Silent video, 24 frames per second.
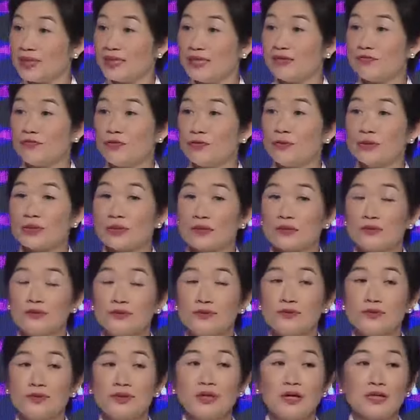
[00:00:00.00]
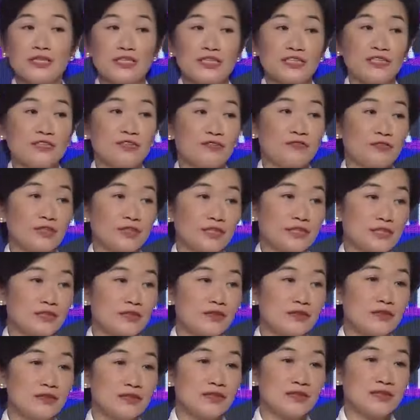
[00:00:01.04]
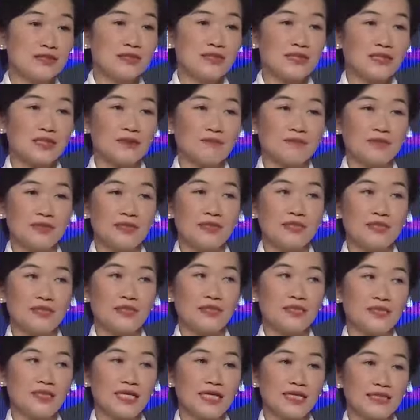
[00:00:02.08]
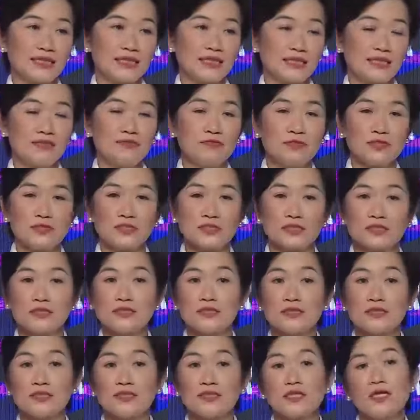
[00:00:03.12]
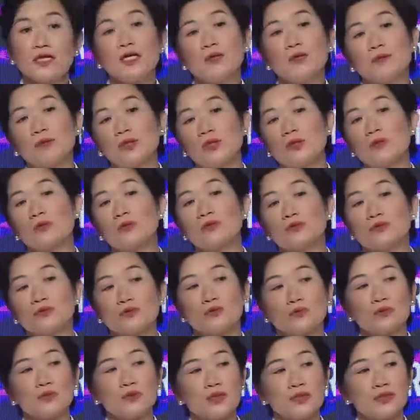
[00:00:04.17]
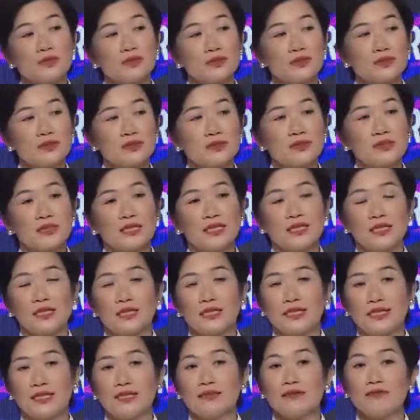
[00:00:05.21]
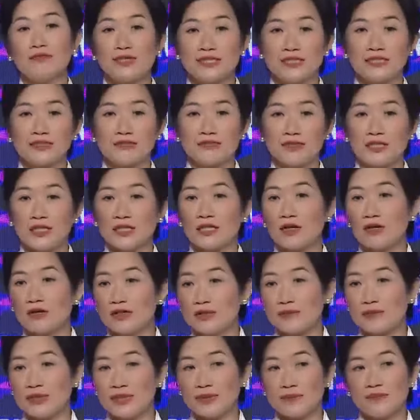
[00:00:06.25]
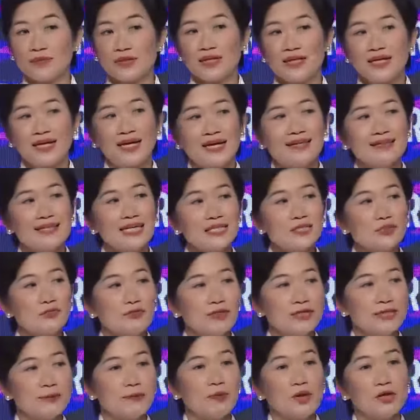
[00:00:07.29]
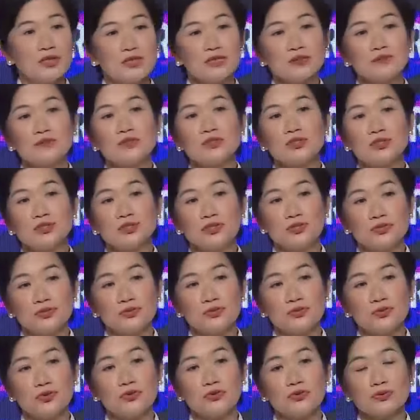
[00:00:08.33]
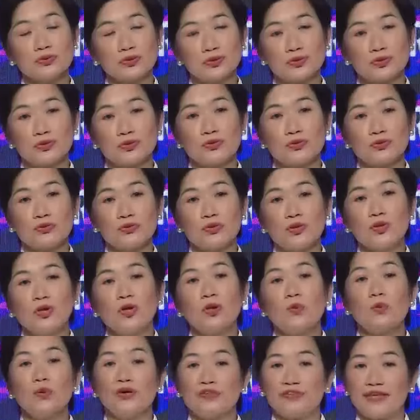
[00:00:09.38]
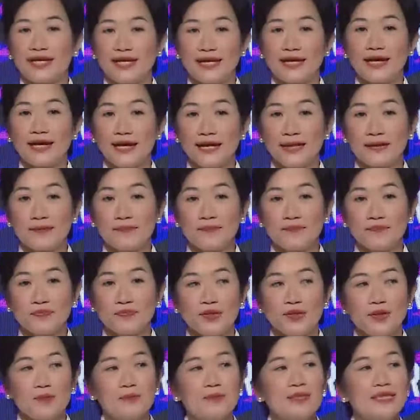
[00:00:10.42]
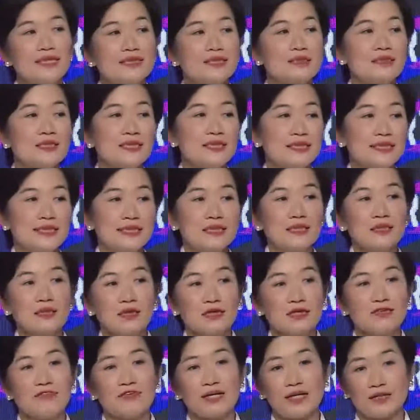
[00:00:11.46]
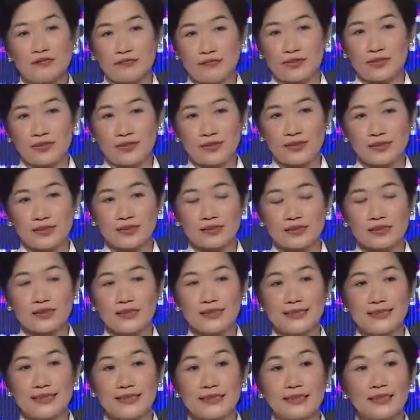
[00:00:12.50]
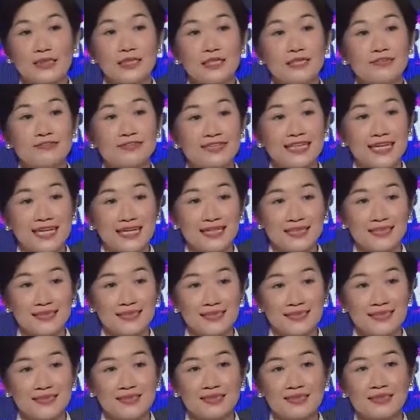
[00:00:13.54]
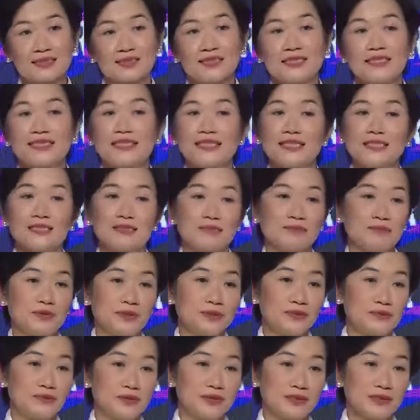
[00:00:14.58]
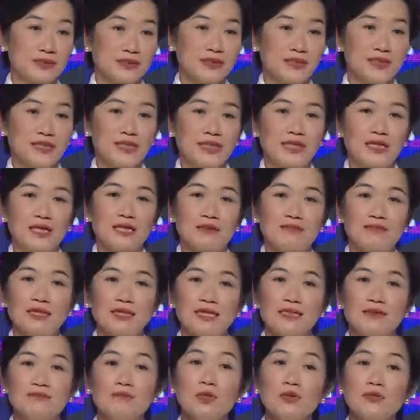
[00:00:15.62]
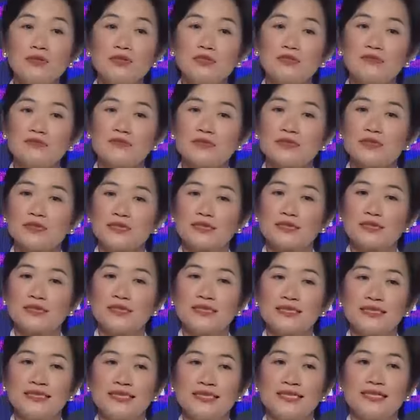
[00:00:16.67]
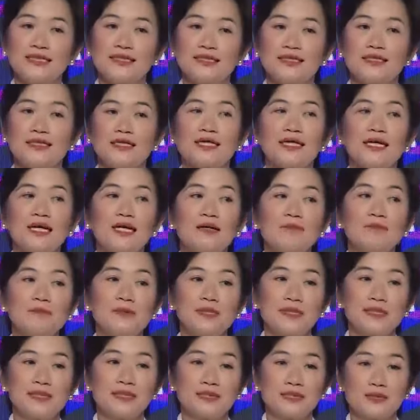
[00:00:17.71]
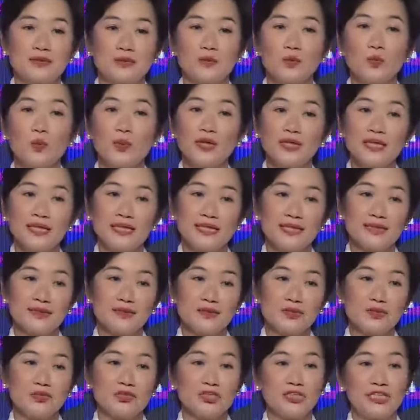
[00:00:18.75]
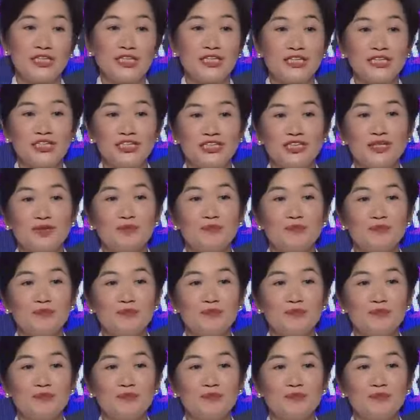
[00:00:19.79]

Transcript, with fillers: if you include not just the verticals and the companies in the I C T verticals, but also the ones uh, in the rest of the economy. And that's really possible to do also with A I. But it's going to take a lot of effort. It's going to take a lot of talent. It's going to take compute. Um, and most of all, it's going to take companies willing to change their